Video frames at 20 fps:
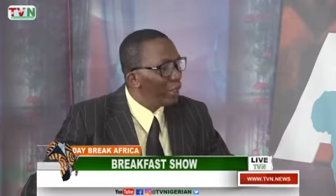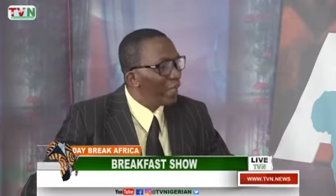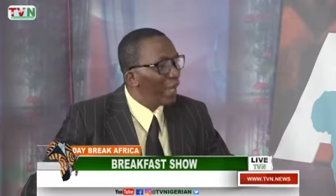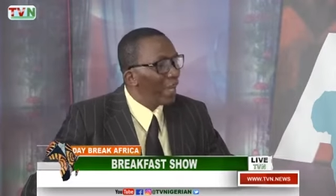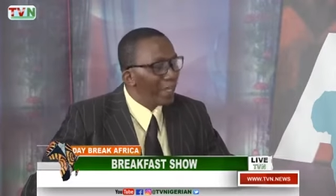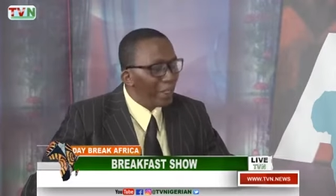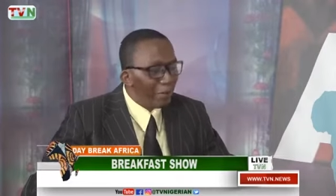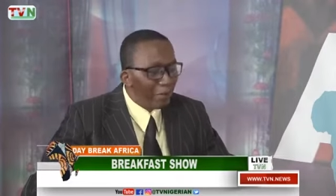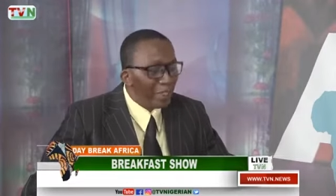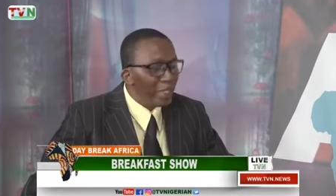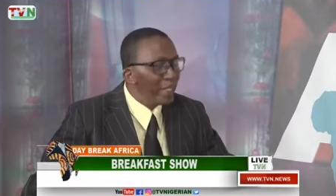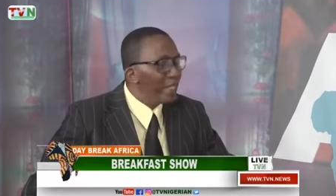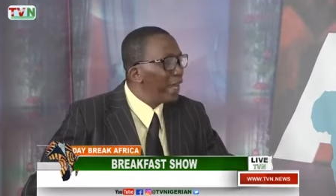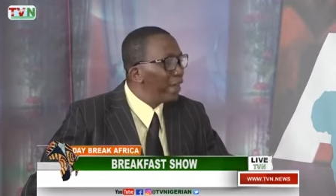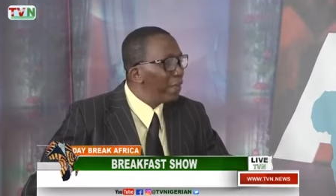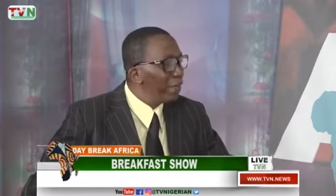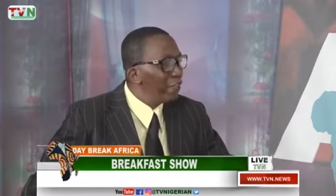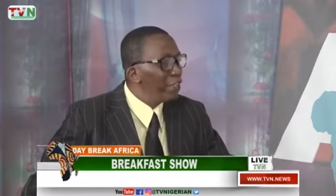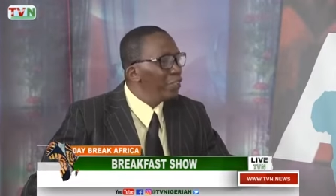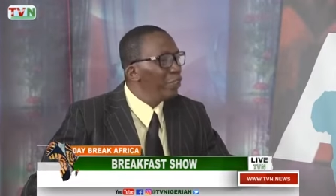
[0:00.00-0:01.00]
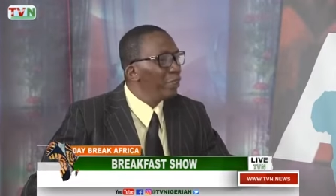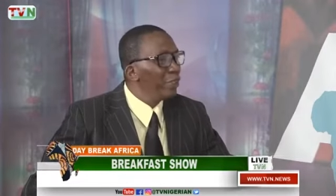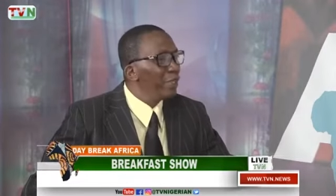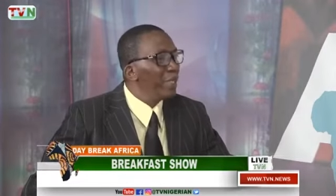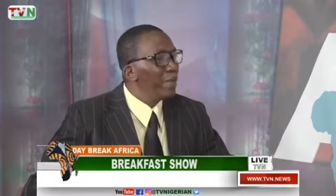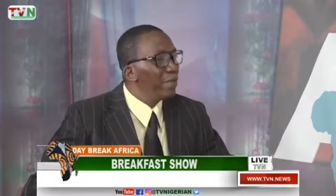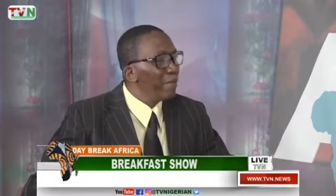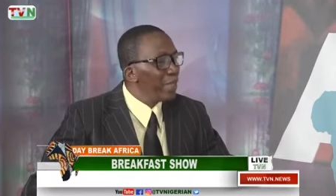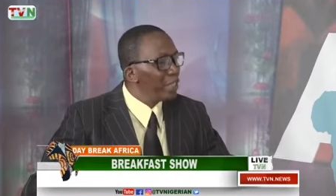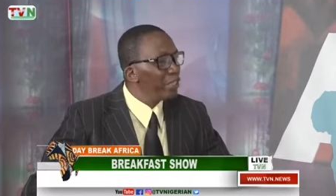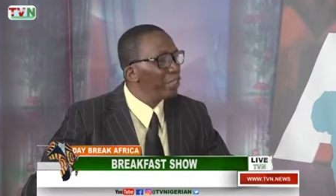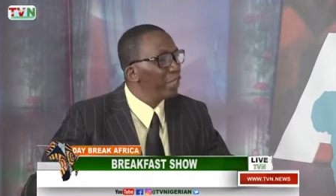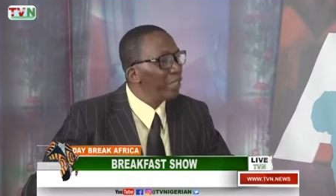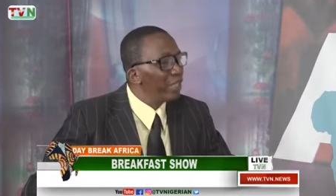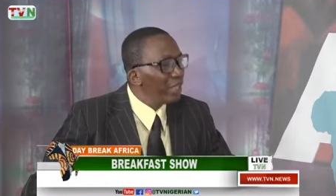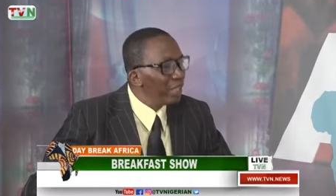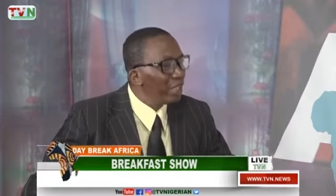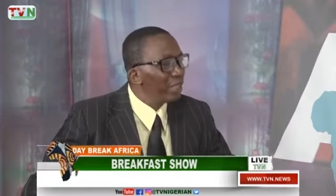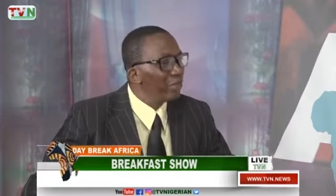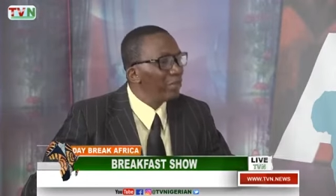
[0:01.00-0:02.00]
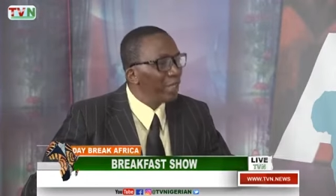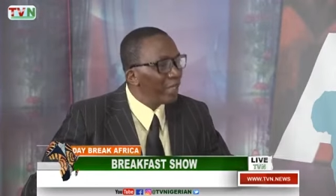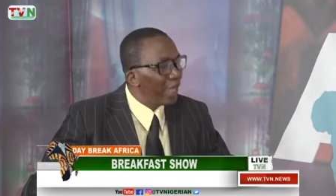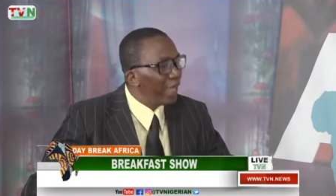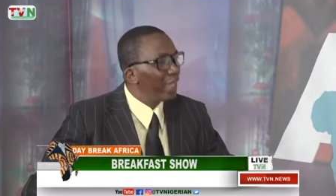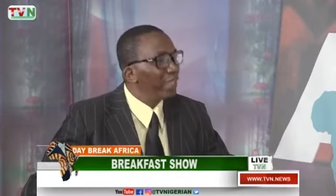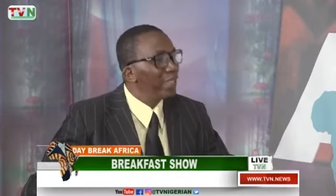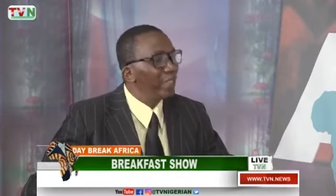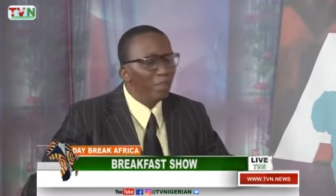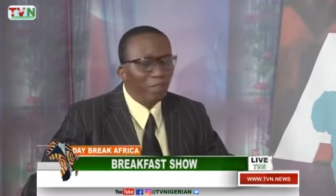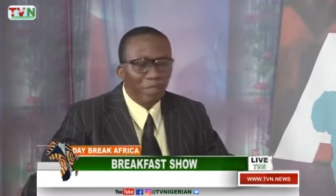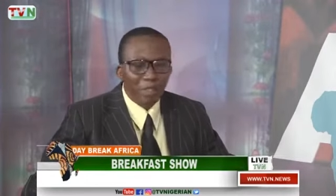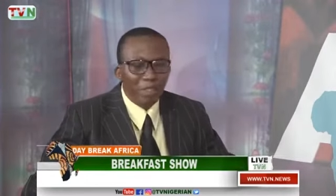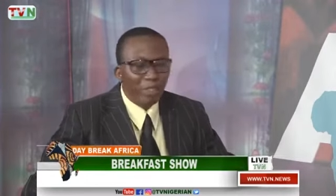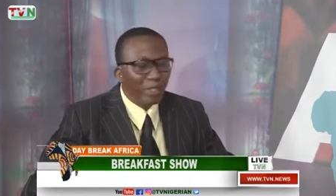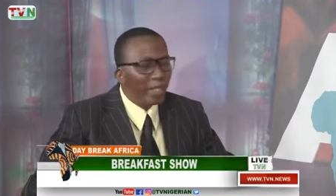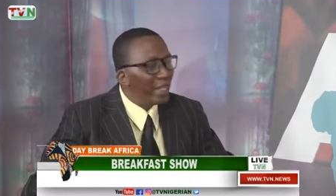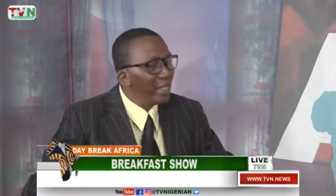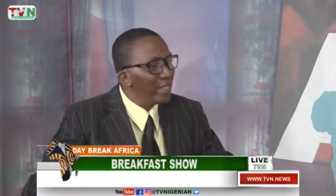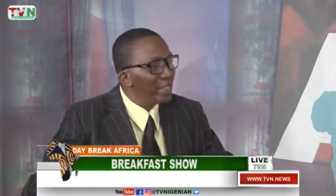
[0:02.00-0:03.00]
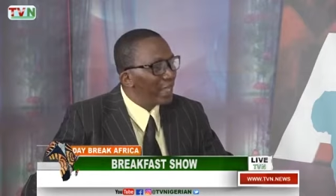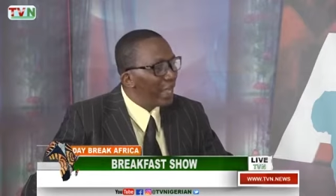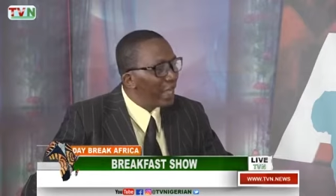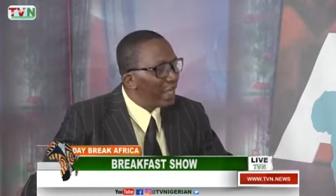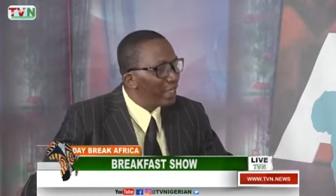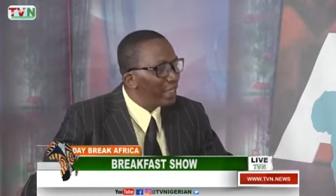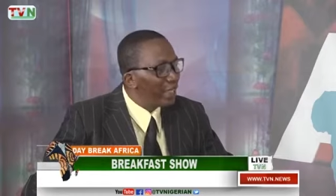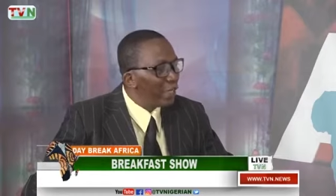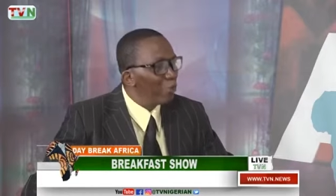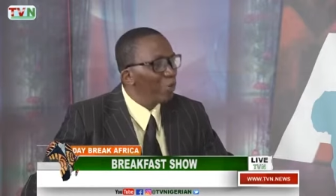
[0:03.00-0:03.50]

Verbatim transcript: and even in that video they mentioned it they asked the journalists asked them